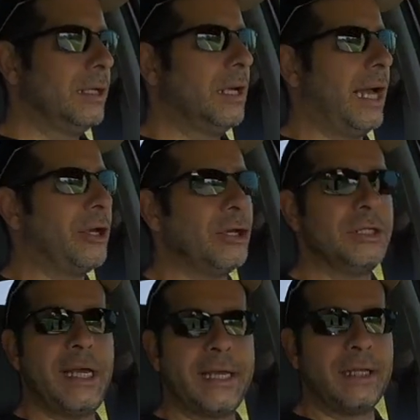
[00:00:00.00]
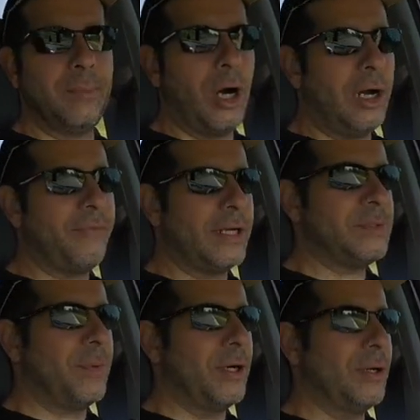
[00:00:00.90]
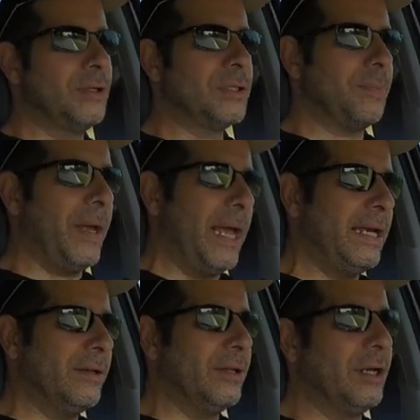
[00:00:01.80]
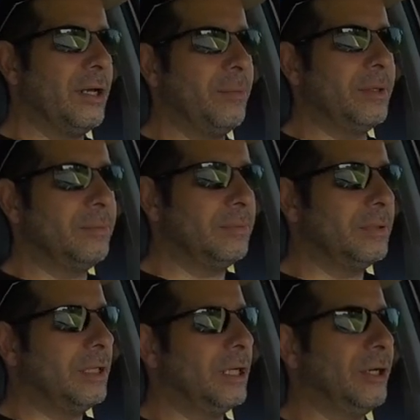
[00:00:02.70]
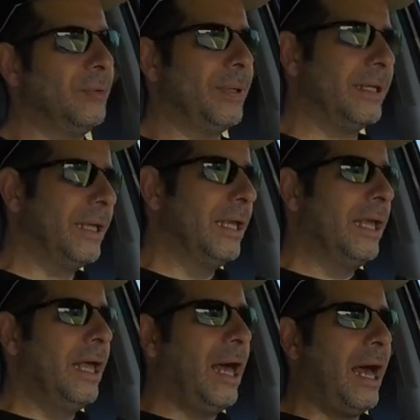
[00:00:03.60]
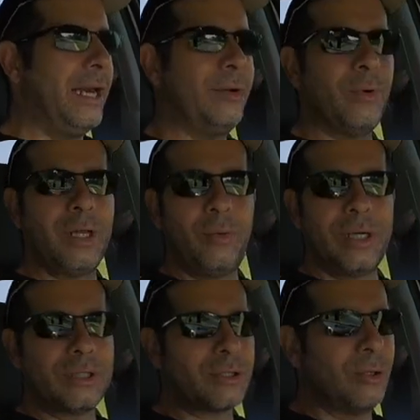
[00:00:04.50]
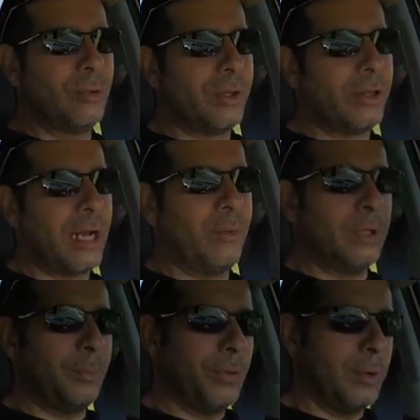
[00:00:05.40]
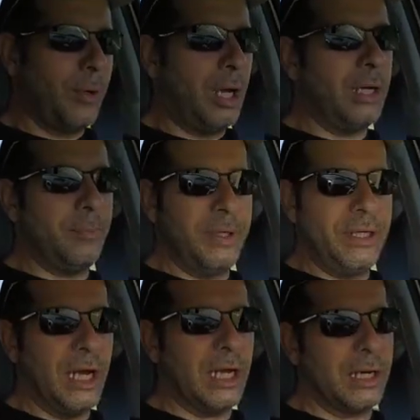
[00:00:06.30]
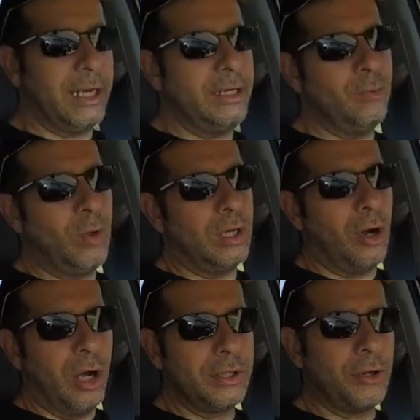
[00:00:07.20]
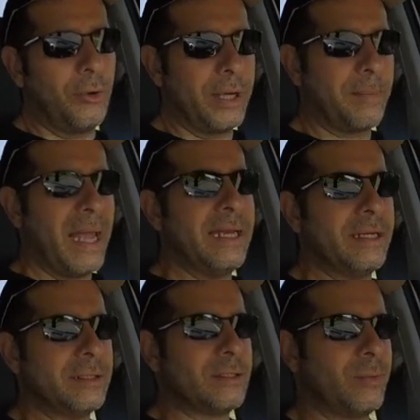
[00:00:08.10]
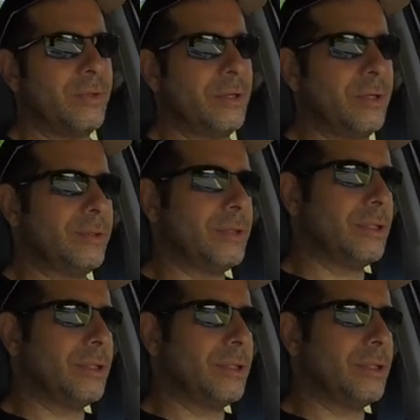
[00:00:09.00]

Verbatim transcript: I could have taken them off, I suppose, and painted them, and you know, but I didn't really want to screw with it. I wanted to put them on and be done. I didn't want ongoing maintenance with those.